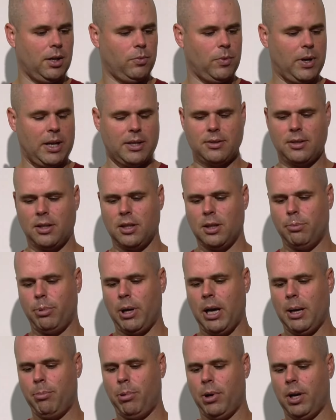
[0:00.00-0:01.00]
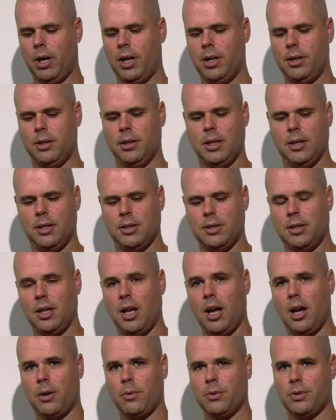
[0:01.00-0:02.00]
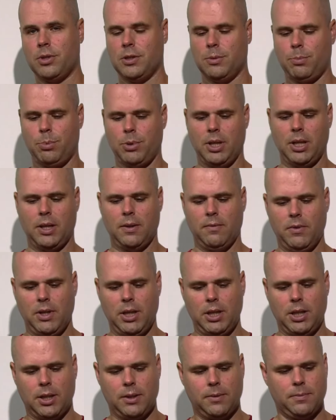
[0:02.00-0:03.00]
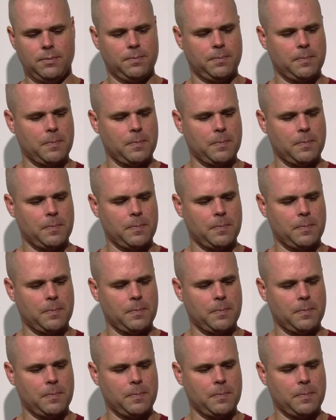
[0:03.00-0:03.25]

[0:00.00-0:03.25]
it rest on the bipod and the stock, which is pretty convenient.